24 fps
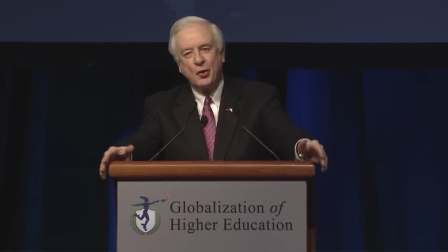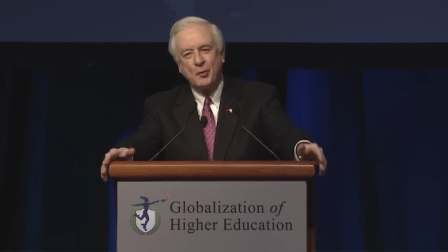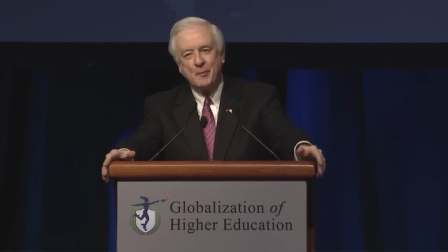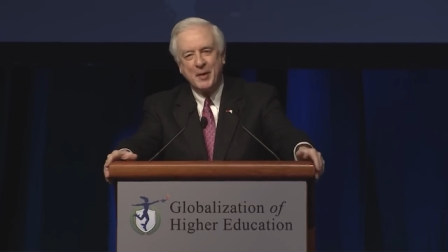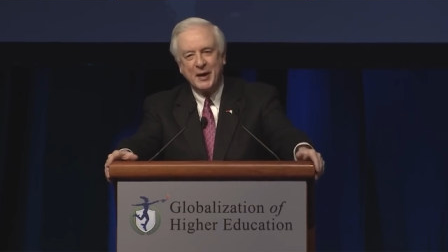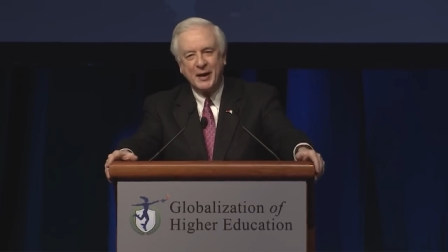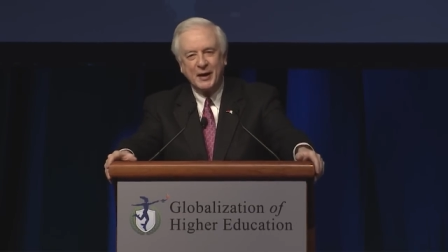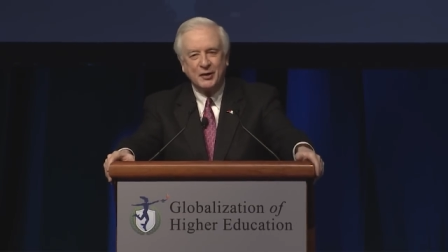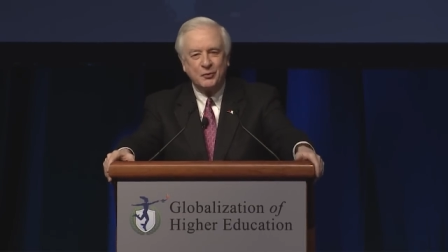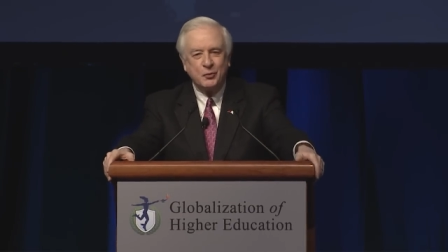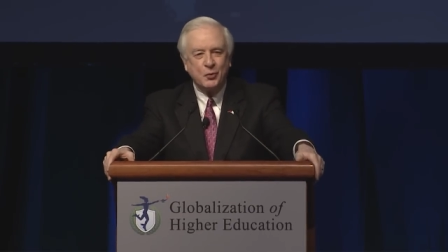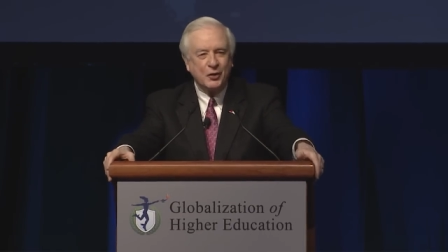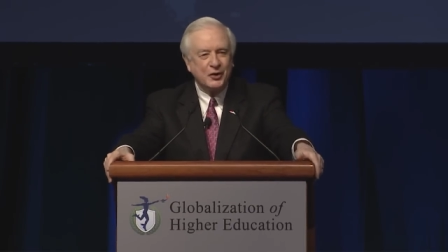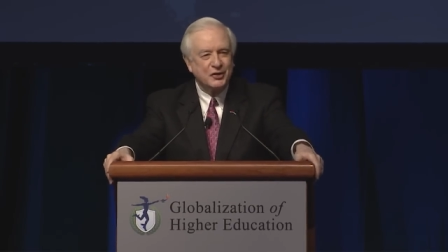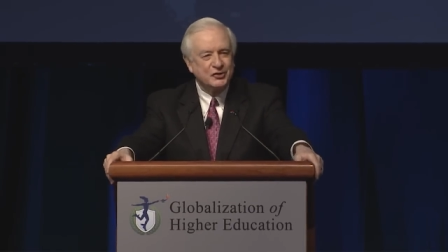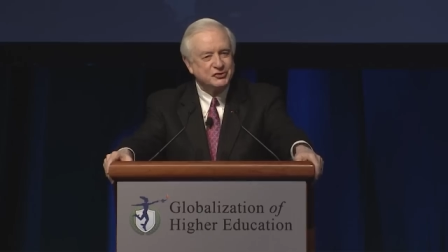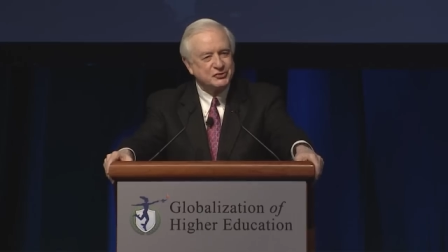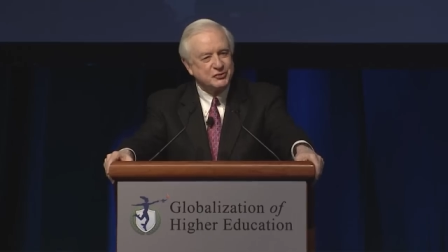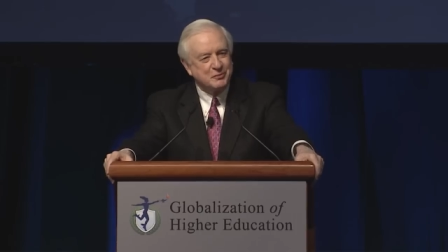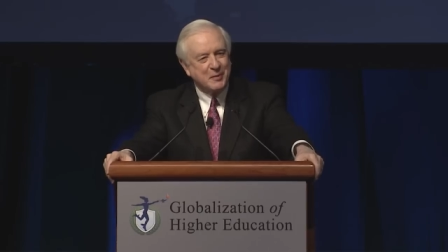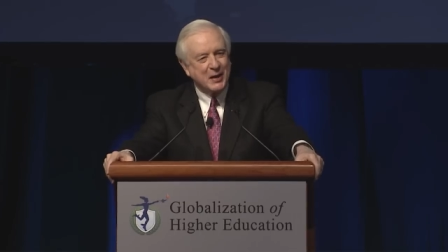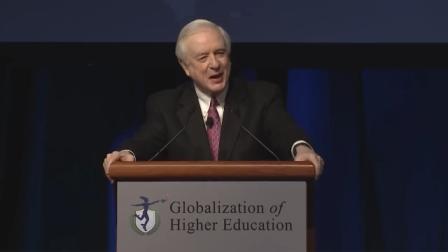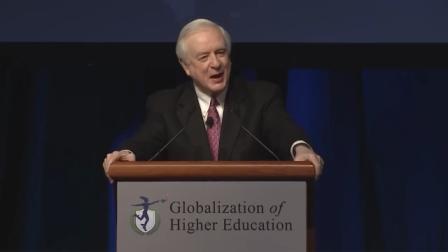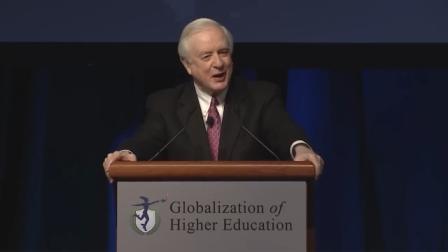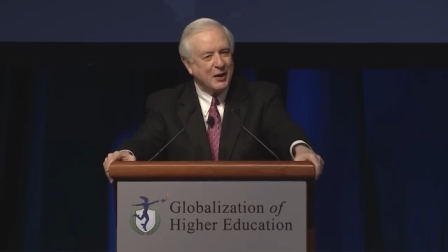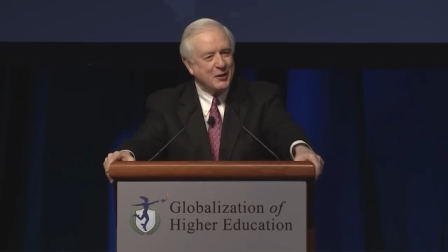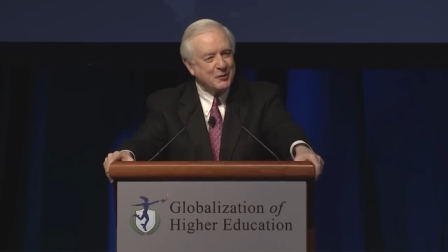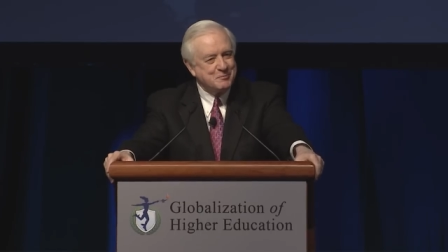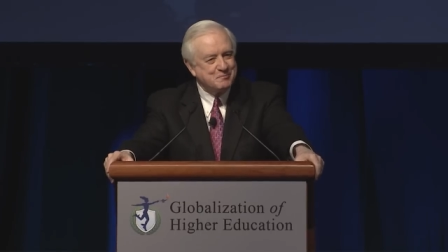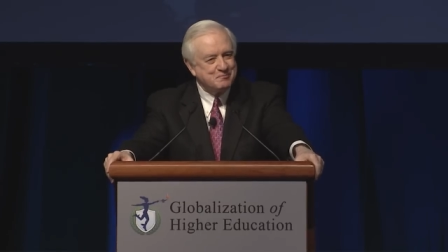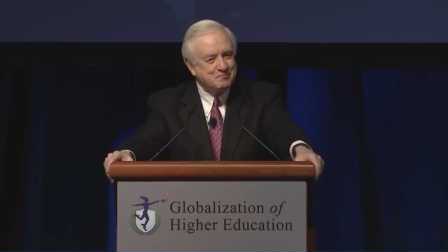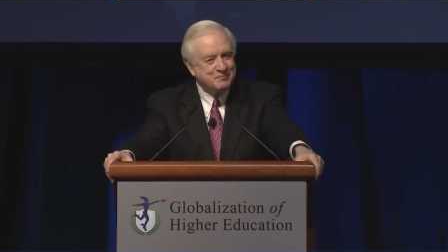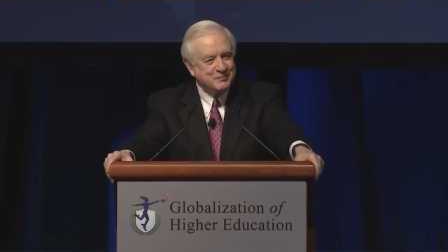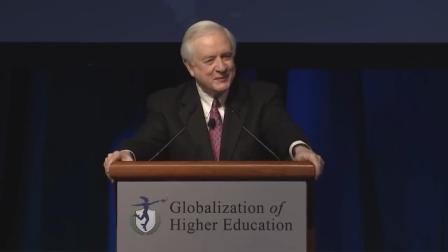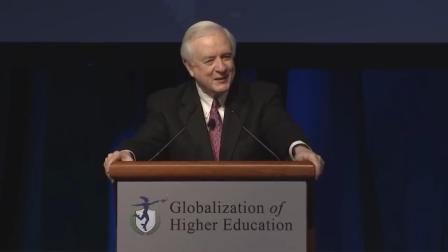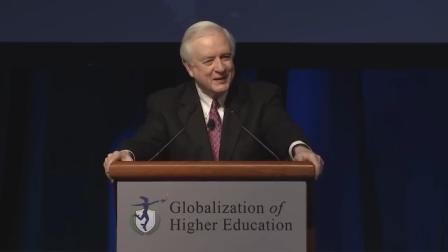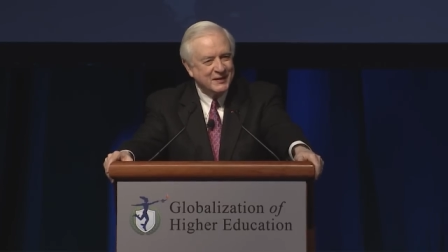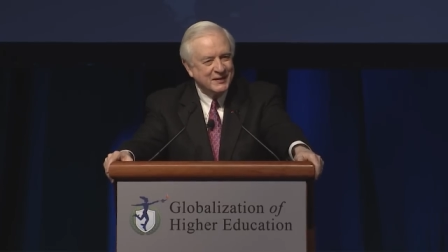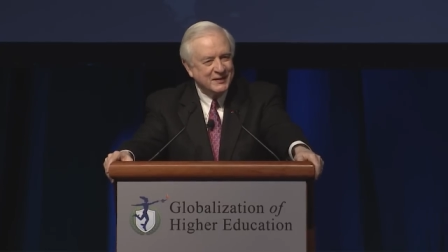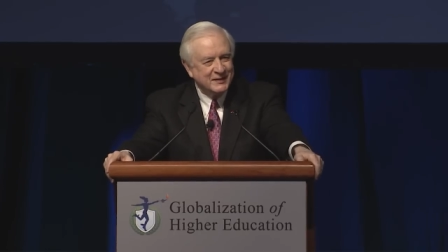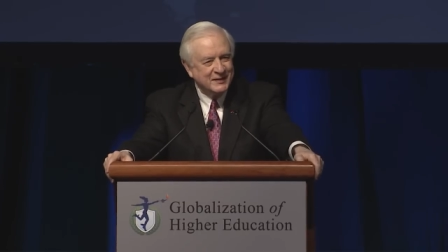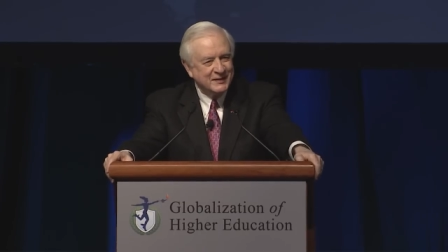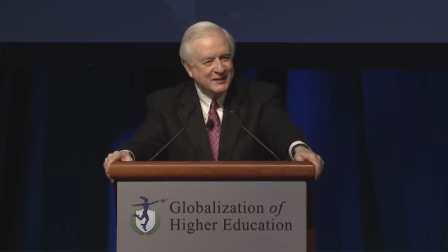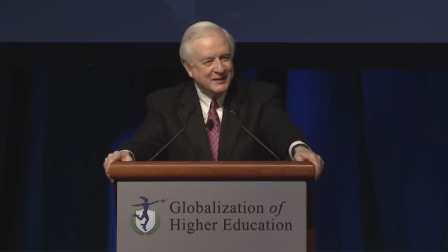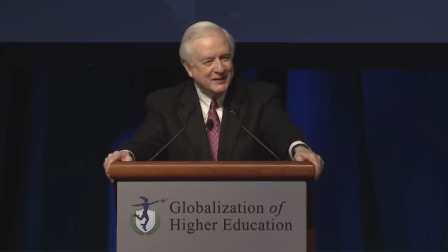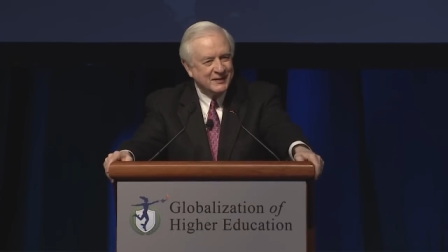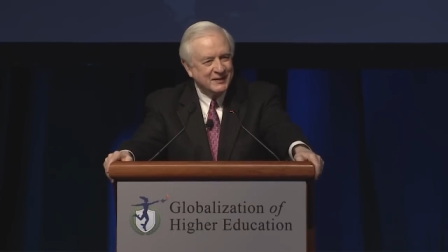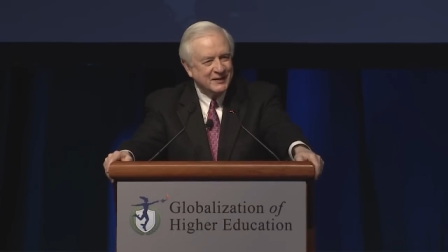about what it's about
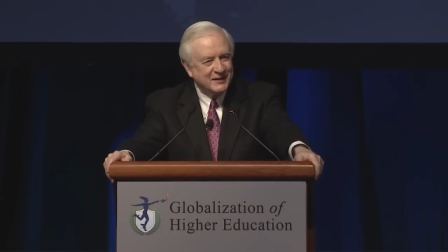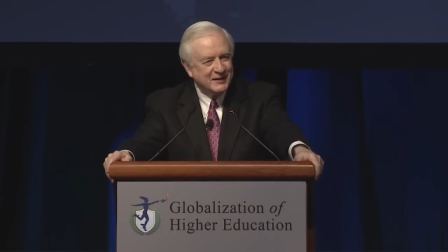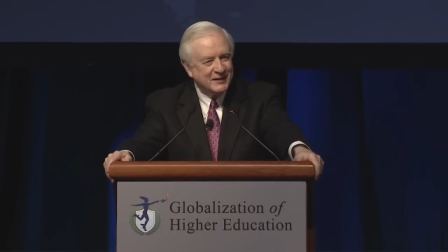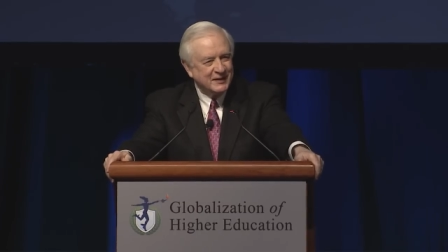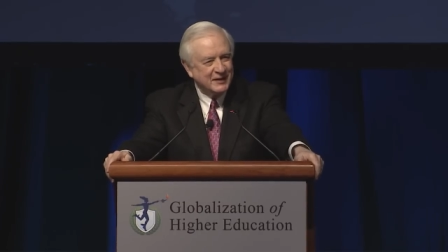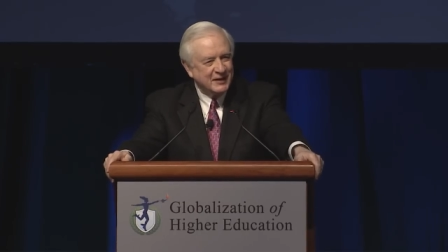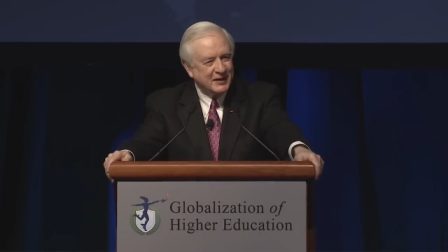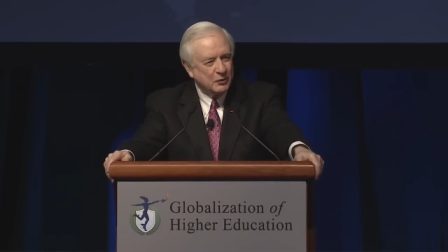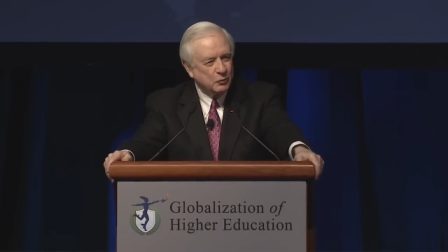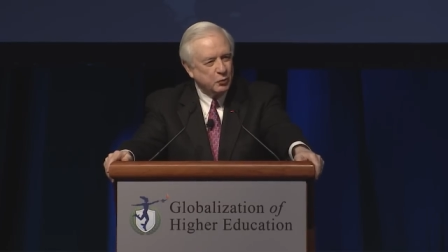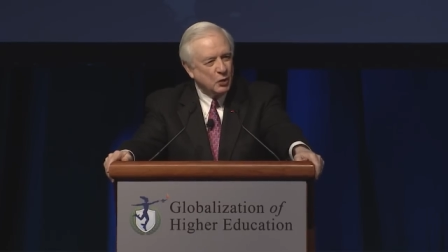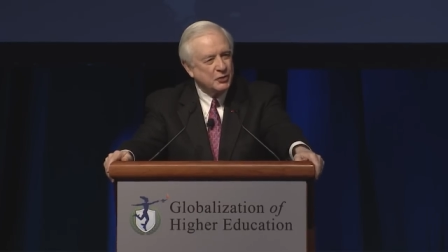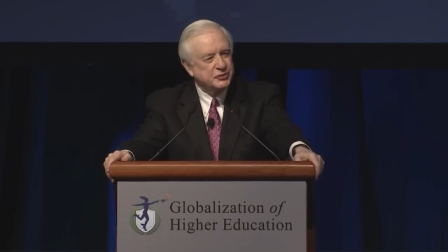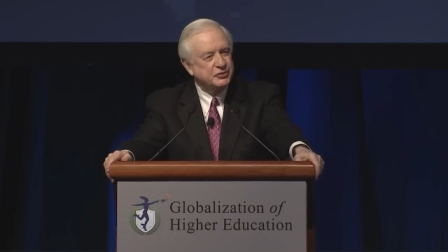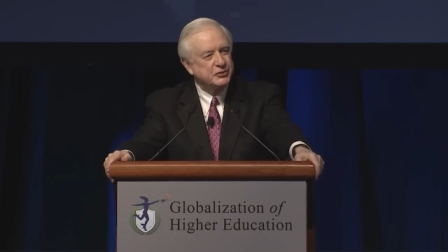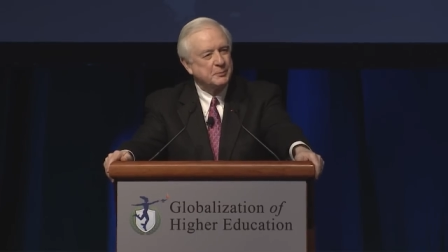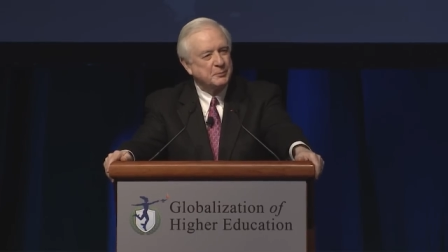and what the